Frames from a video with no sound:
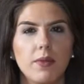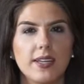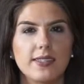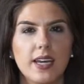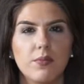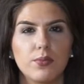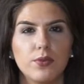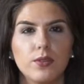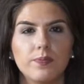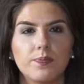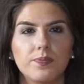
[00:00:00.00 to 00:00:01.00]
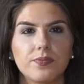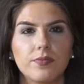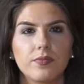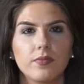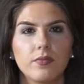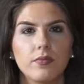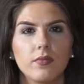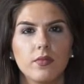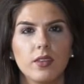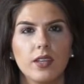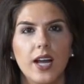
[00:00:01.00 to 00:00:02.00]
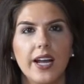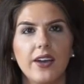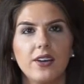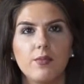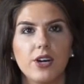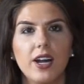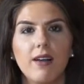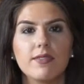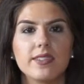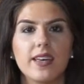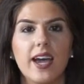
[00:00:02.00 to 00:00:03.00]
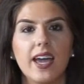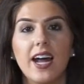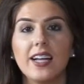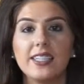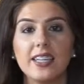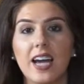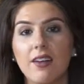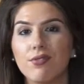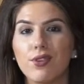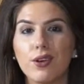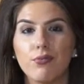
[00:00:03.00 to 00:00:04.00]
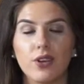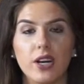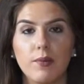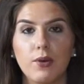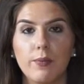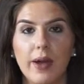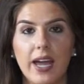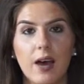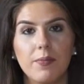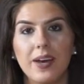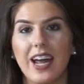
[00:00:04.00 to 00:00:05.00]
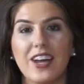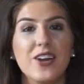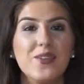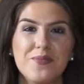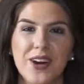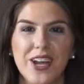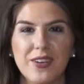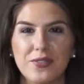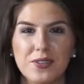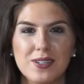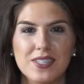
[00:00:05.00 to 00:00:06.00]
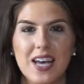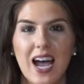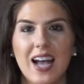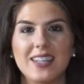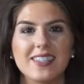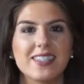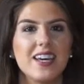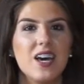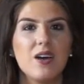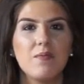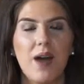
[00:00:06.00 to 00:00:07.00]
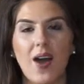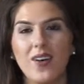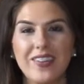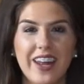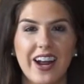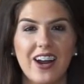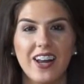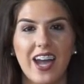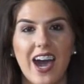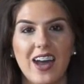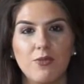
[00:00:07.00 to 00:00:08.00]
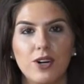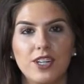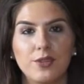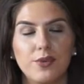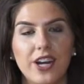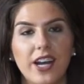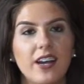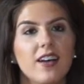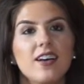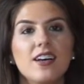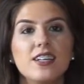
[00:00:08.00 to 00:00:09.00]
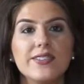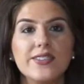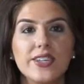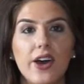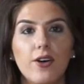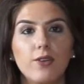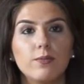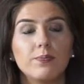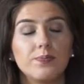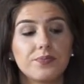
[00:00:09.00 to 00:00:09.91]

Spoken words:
me a sample. I can't remember, and I was like, and I didn't have room for any more makeup, and I couldn't bring a full size powder that I already had and wanted to bring. So